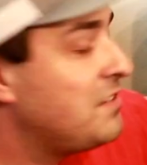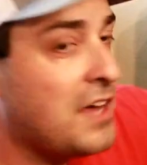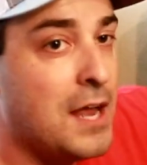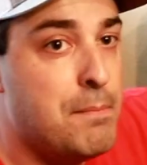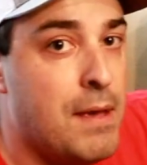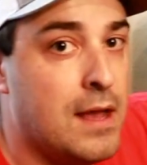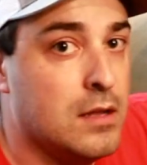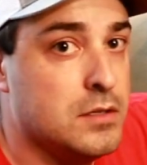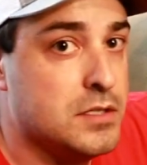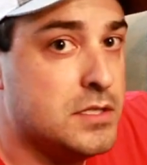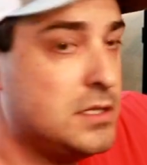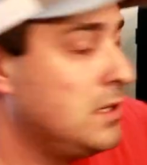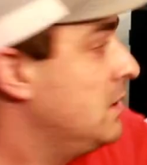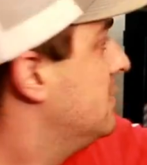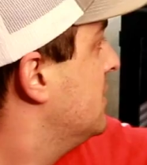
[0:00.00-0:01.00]
side
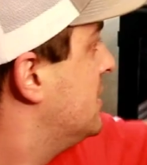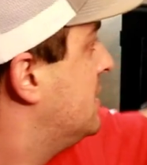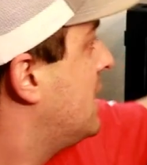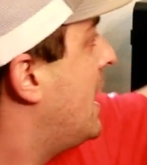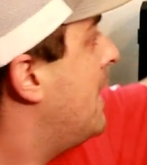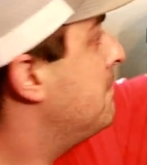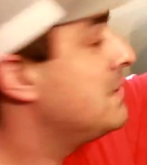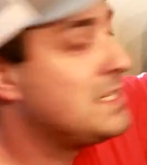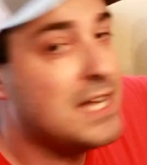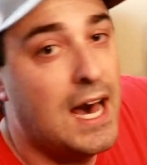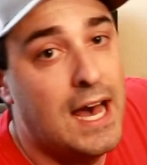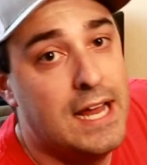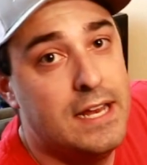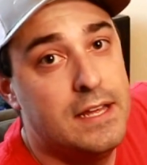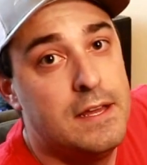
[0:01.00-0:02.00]
panels, top,
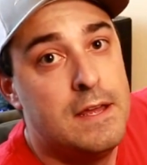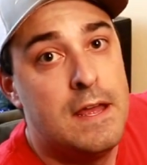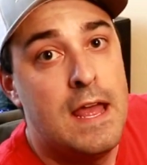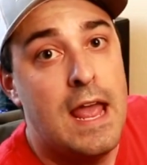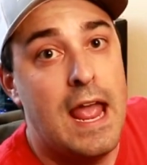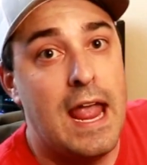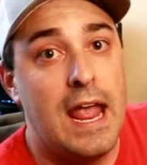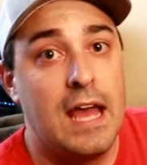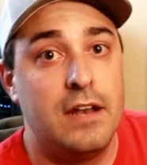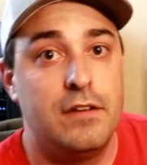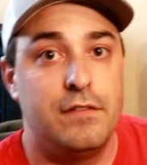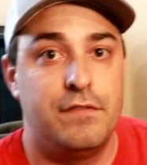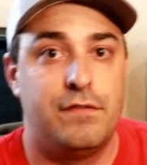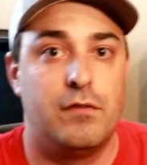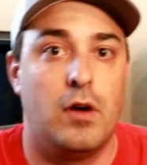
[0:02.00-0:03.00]
side, and
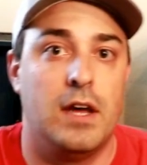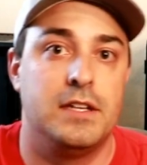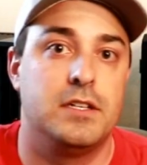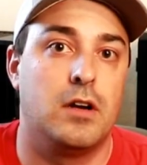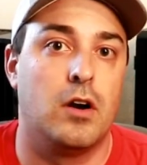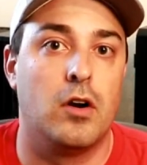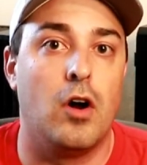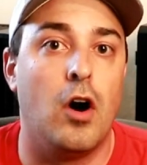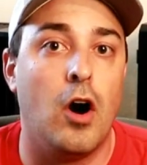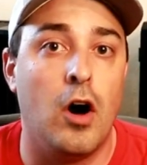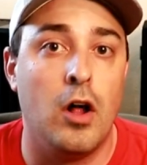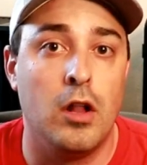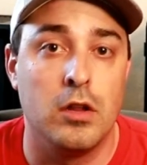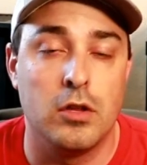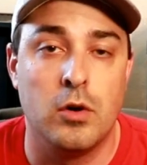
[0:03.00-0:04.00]
front, are
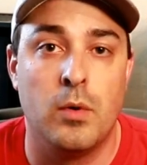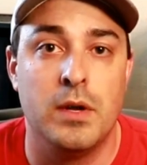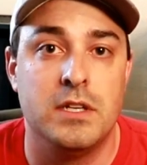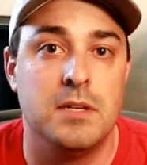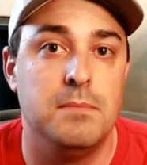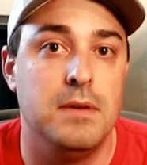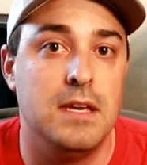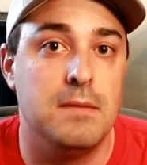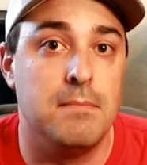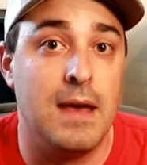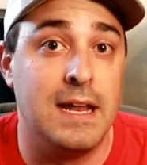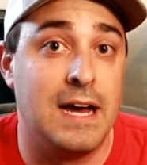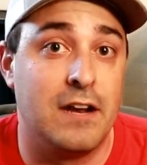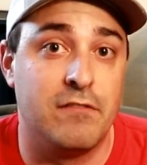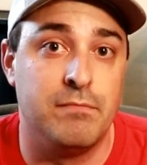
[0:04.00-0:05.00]
all going to be
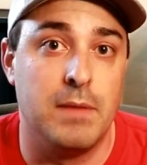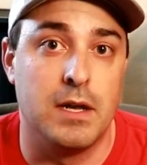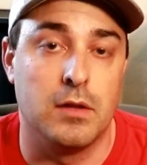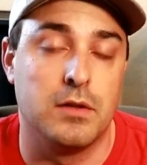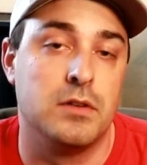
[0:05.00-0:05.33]
made out of metal.